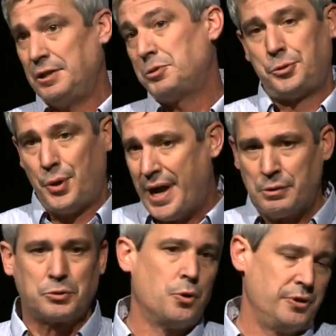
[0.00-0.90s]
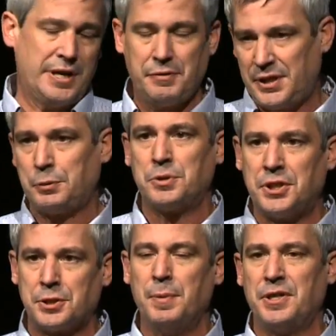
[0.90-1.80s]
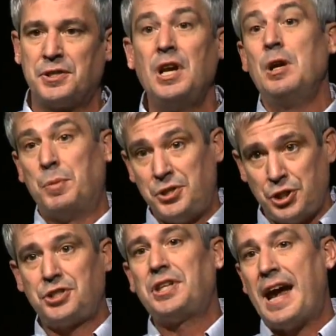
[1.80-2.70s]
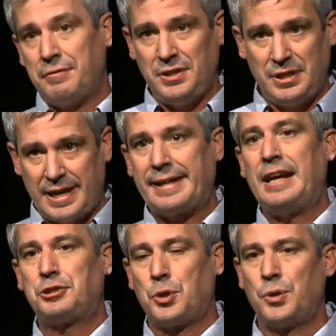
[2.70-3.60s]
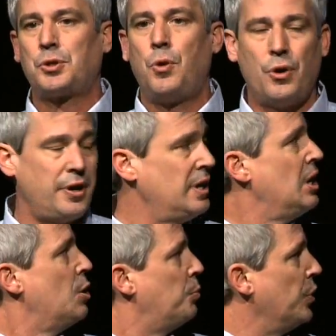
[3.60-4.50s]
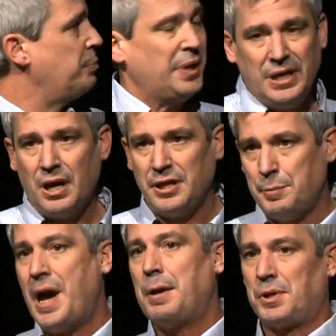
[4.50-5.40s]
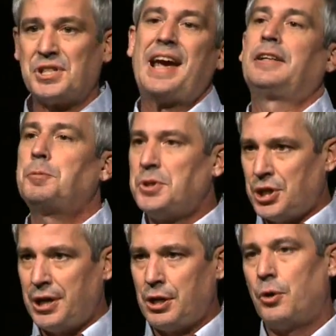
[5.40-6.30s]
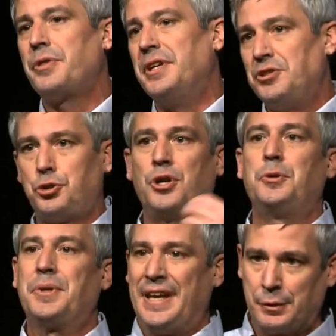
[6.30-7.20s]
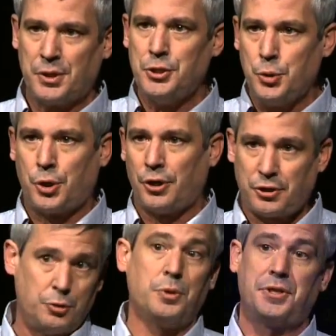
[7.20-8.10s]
was thrown out in court and everything was dismissed. But just having that case go to court put PETA on the map, because Alex Pacheco then joined with Ingrid Newkirk, who was the